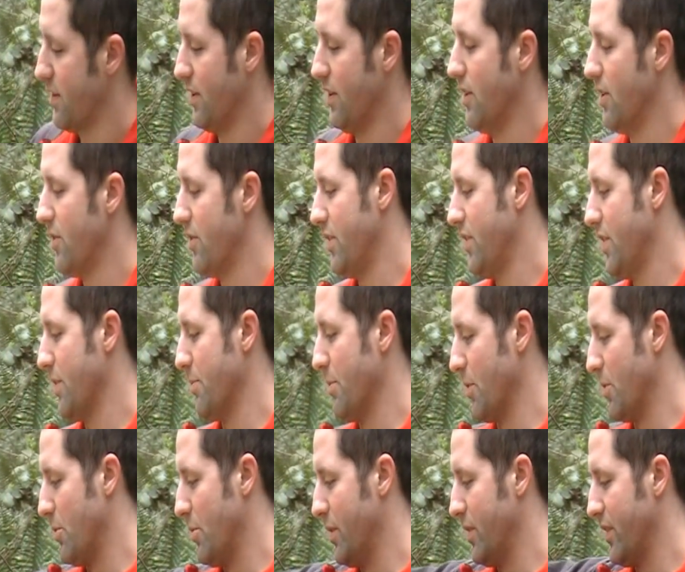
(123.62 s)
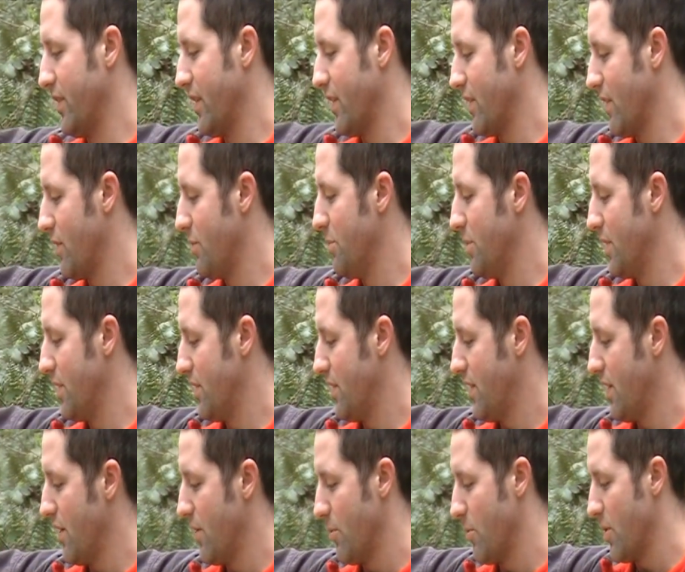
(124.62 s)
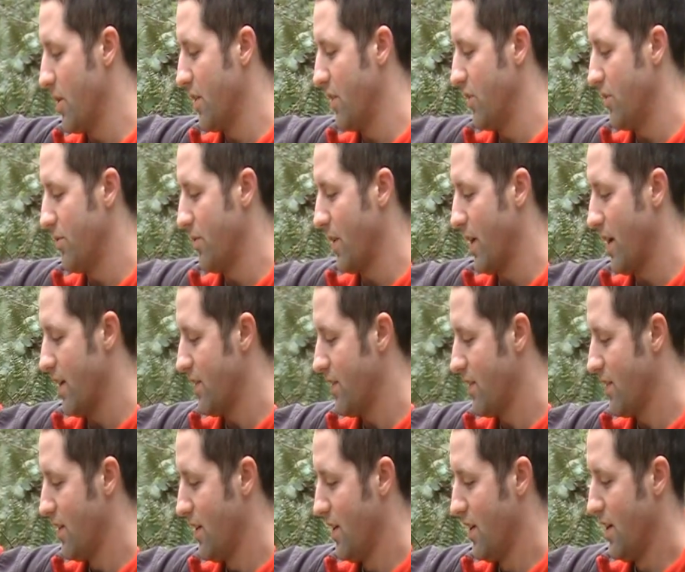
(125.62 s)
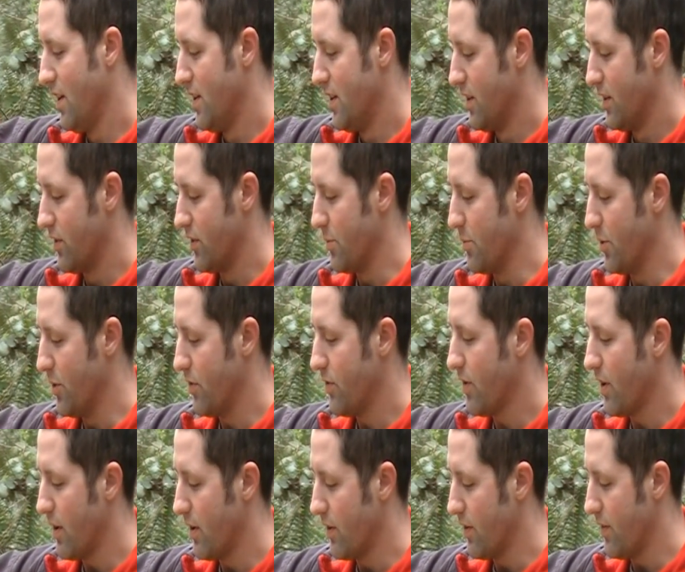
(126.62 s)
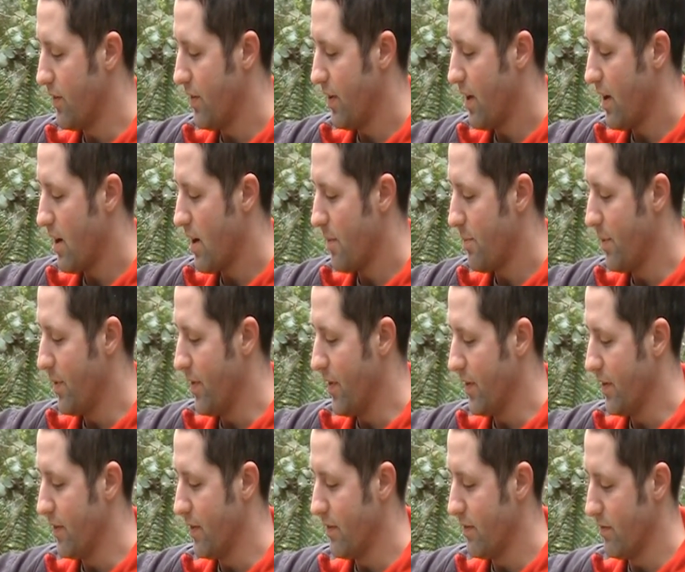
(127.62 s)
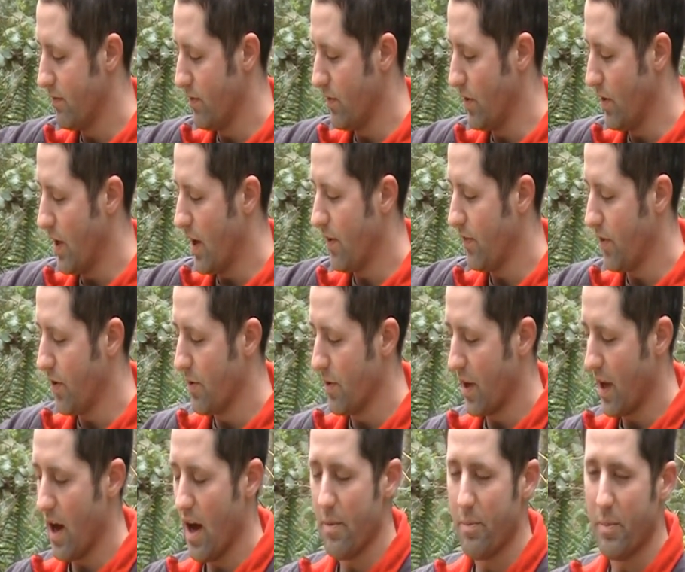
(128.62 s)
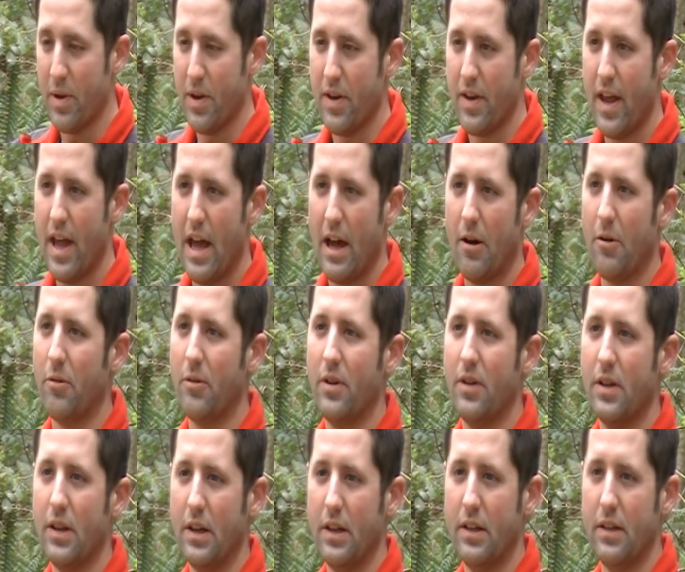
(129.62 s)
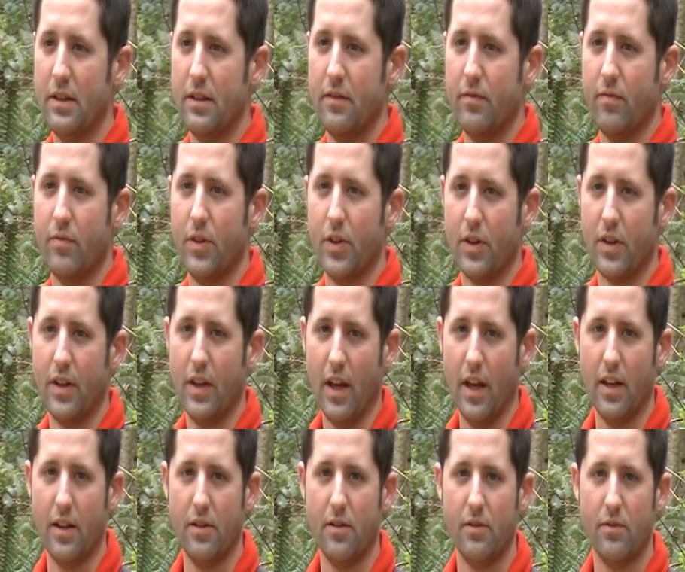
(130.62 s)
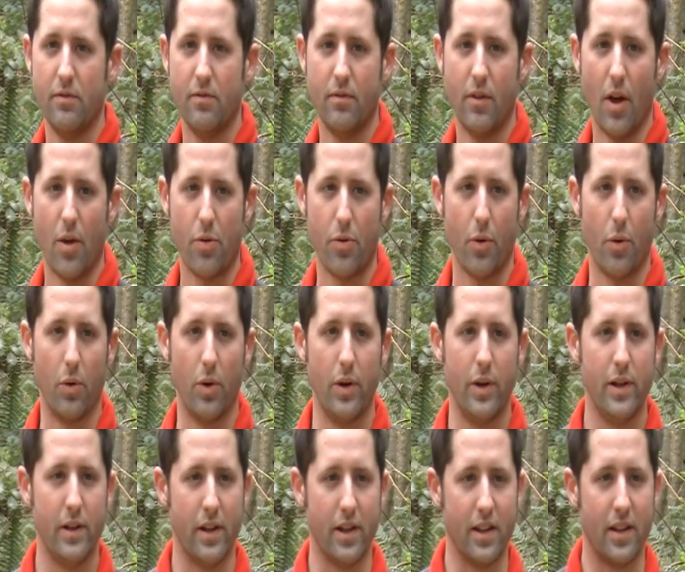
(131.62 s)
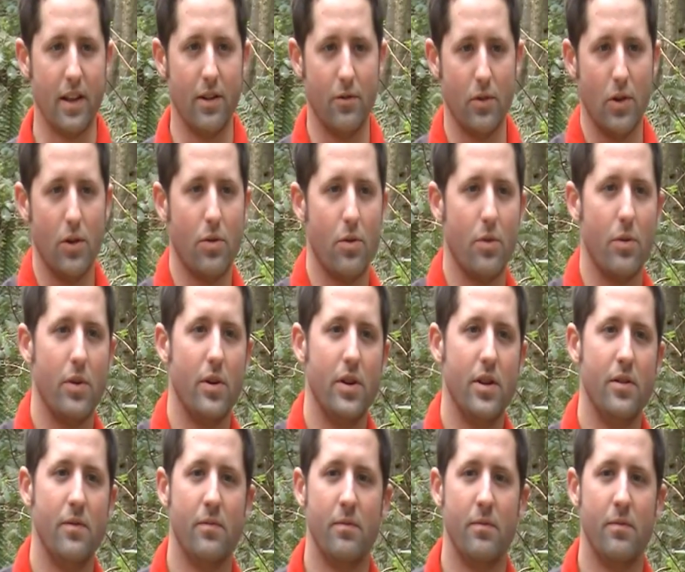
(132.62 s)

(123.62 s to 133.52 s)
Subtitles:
You know, the typical ones like this military one, you've got someone in charge on top, and then the lines going up and down delineate authority, like given authority.